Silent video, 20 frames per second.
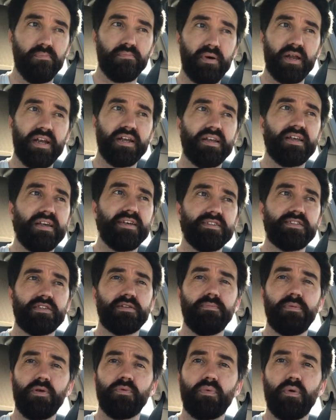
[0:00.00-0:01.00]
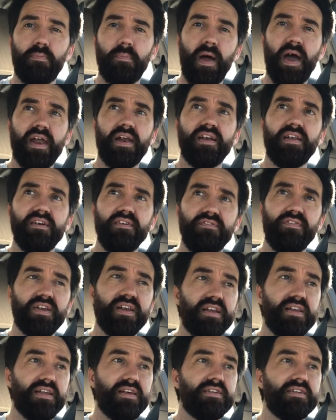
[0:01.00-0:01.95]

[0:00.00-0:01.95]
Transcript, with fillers: but it needs to be repetitive and it